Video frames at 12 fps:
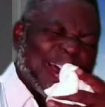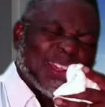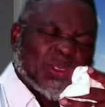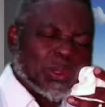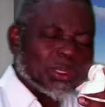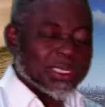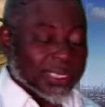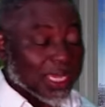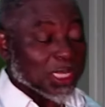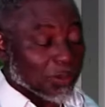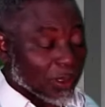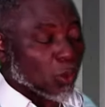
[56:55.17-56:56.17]
I saw
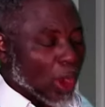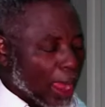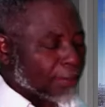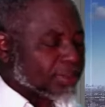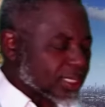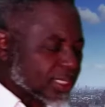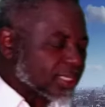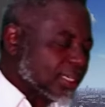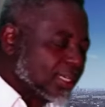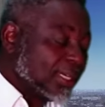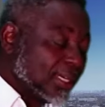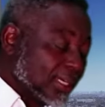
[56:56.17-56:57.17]
tears been wiped.
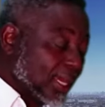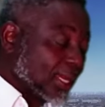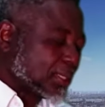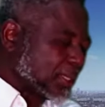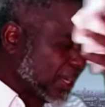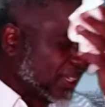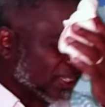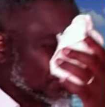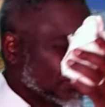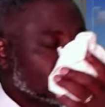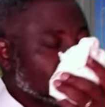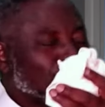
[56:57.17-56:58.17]
Get ready.
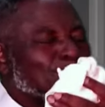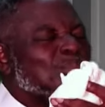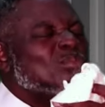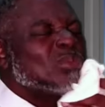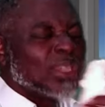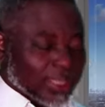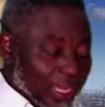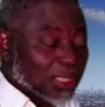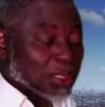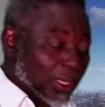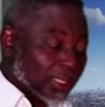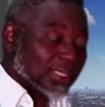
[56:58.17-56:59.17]

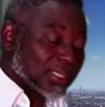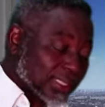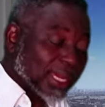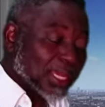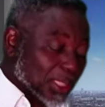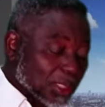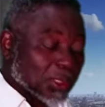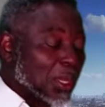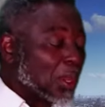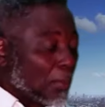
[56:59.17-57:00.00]
Get ready. Tears